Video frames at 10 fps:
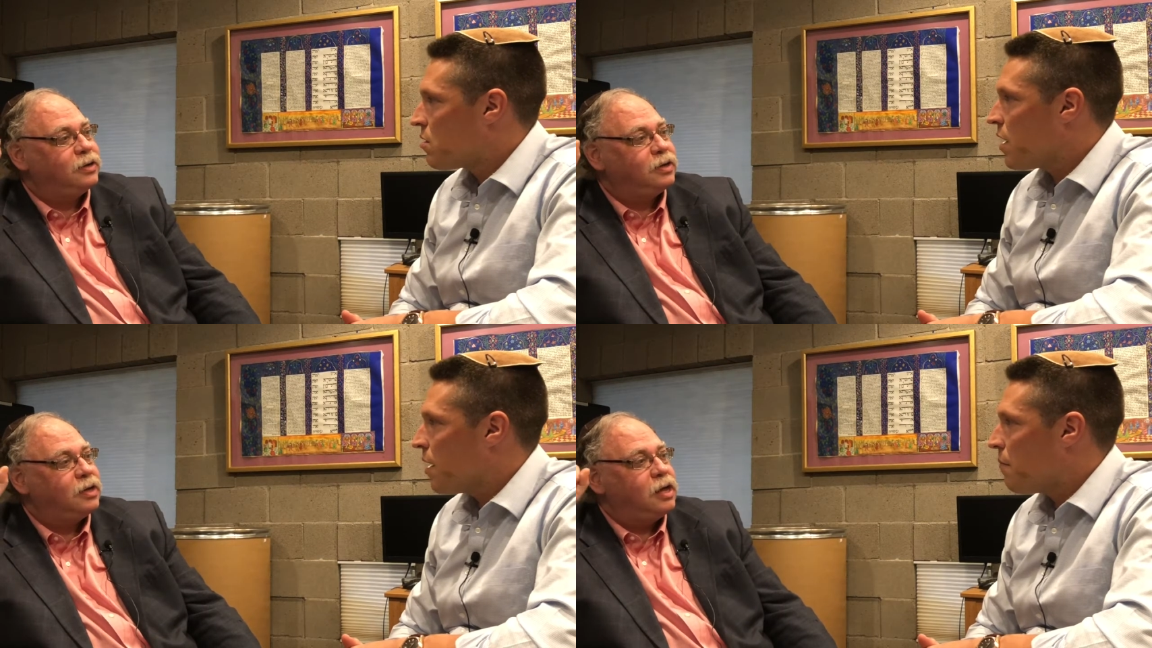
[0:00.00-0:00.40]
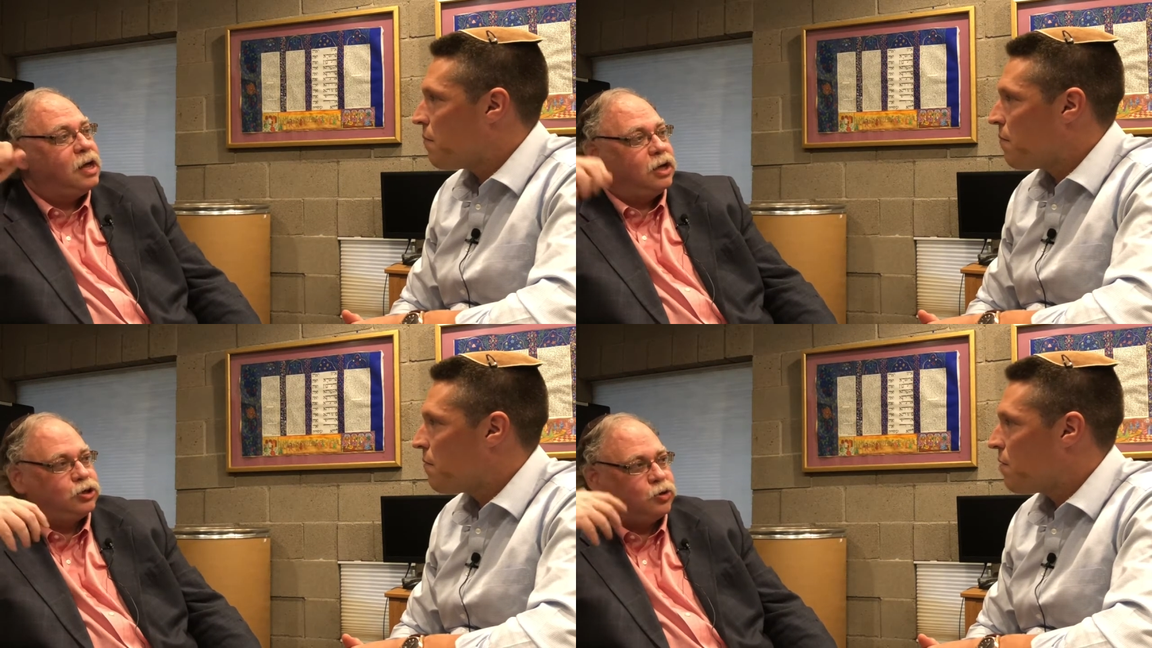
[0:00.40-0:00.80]
Speaker 1: Yeah.
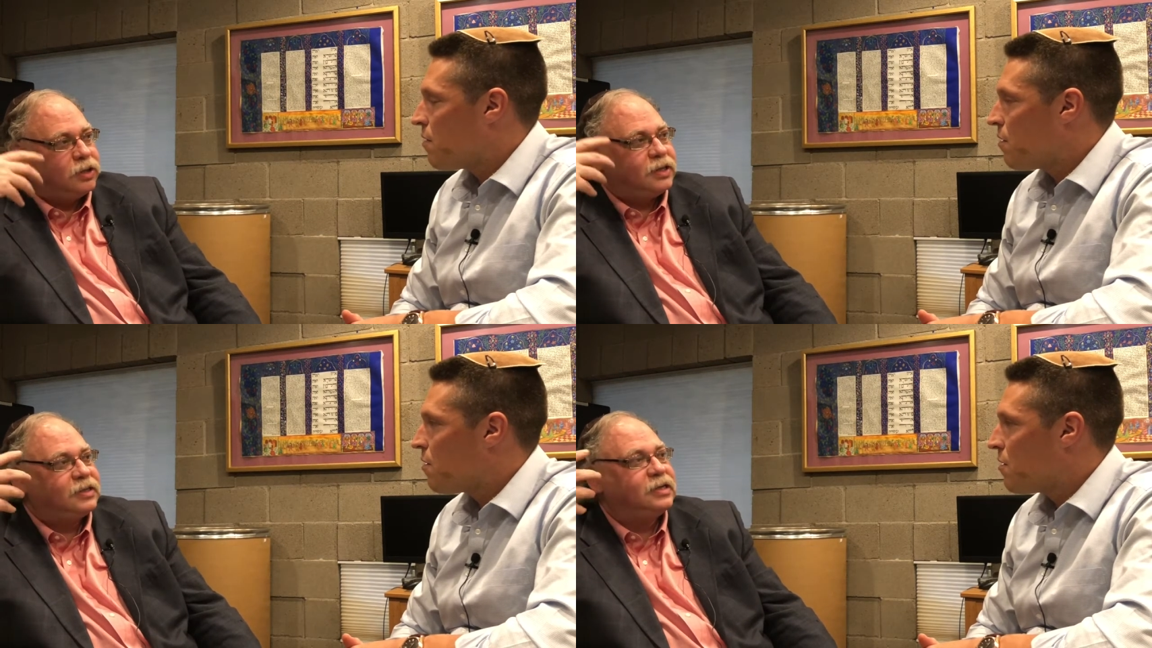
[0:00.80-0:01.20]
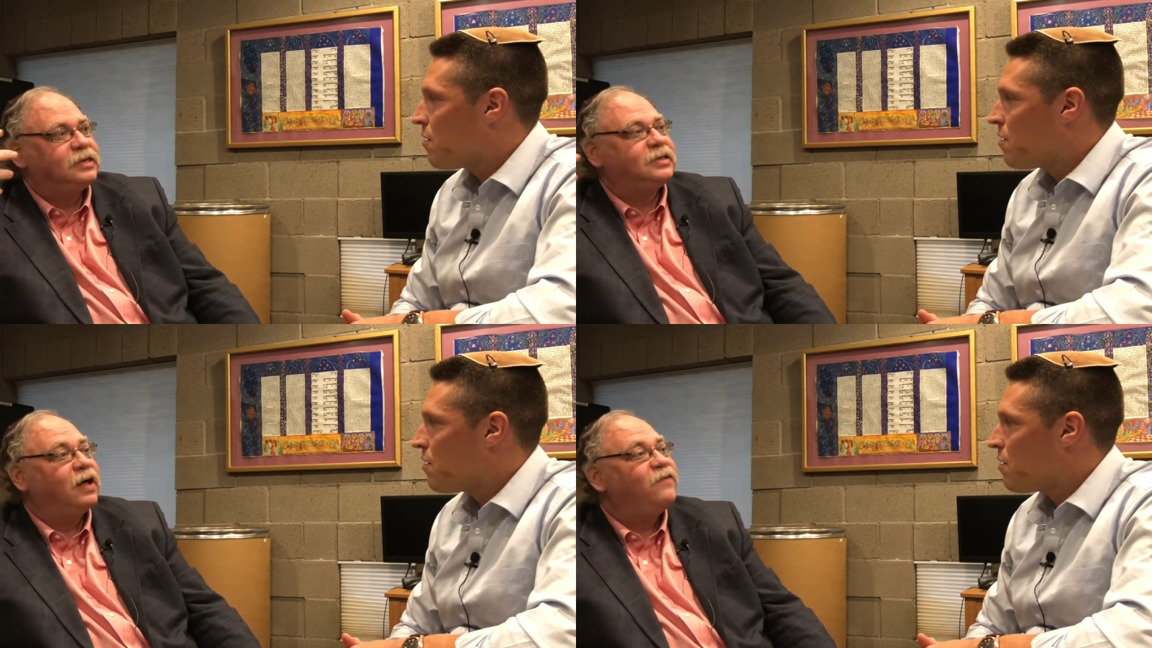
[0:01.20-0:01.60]
Toward the, the
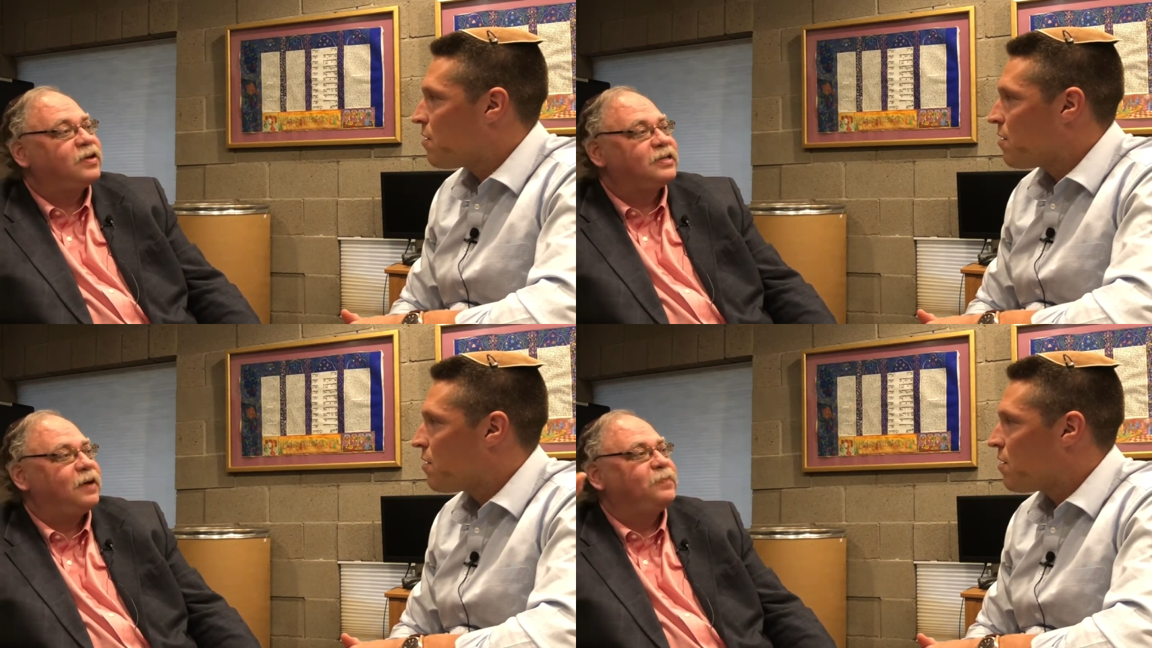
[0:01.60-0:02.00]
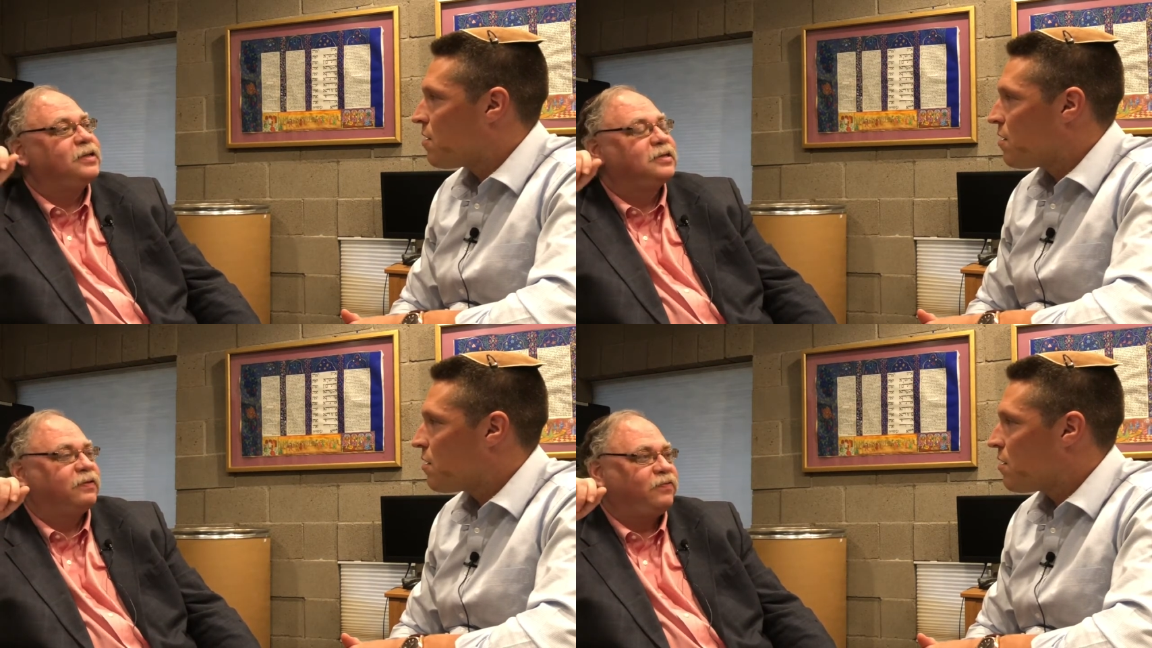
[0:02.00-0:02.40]
self acceptance
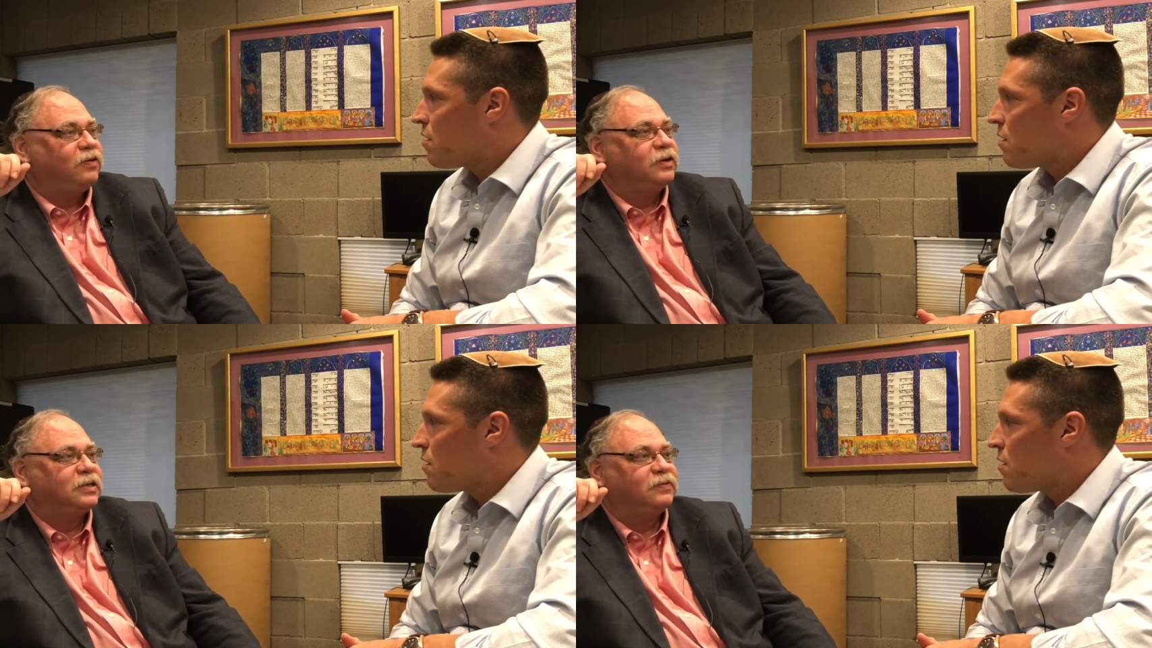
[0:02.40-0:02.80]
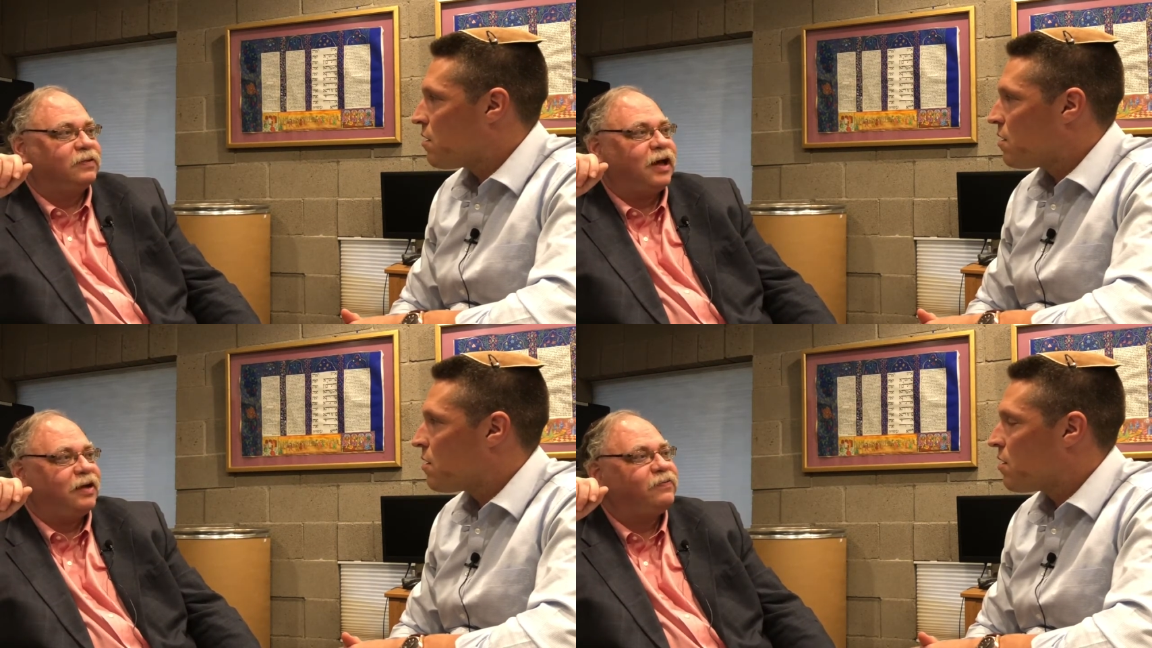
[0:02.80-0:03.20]
of the fullness of
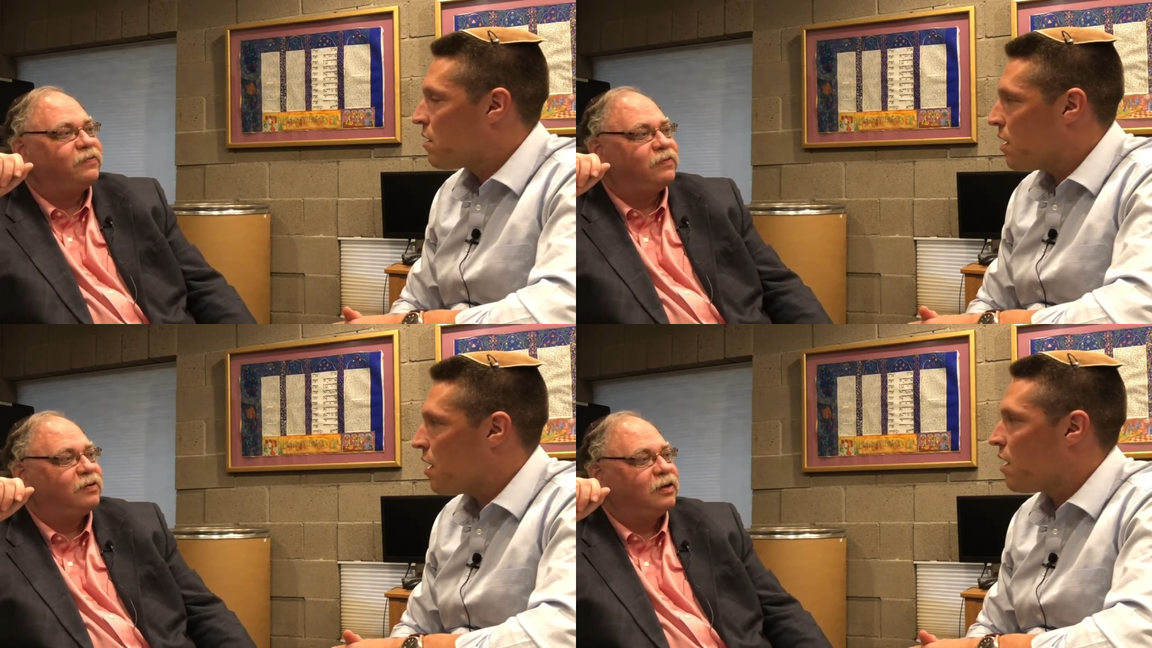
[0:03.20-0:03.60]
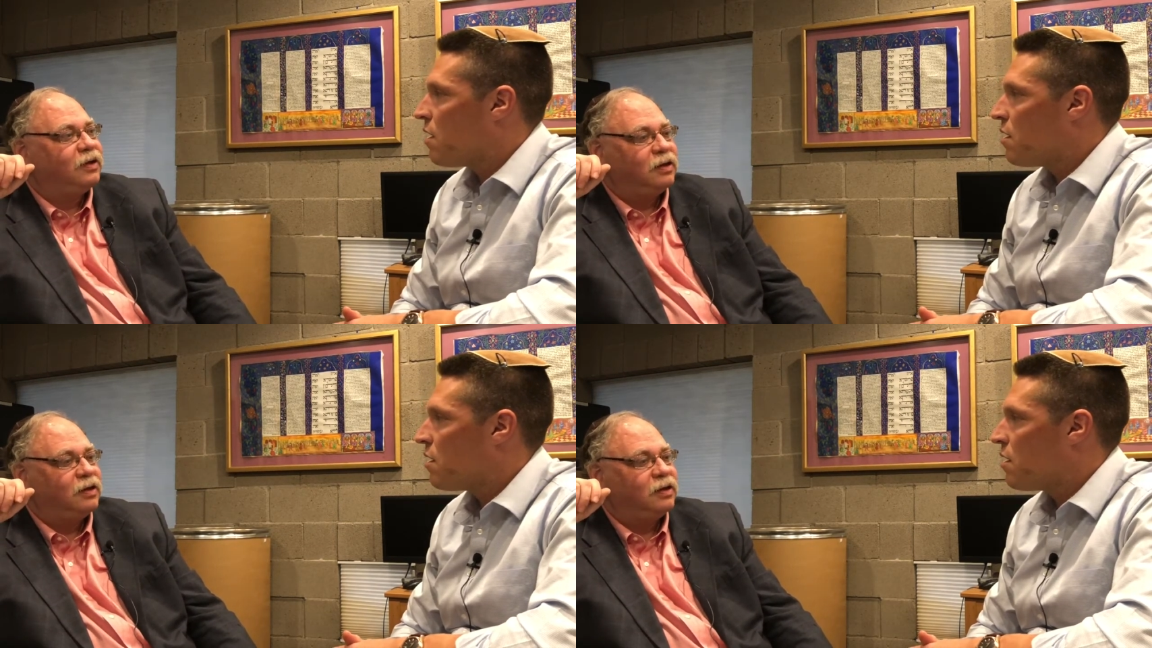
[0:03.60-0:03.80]
life. Uh huh.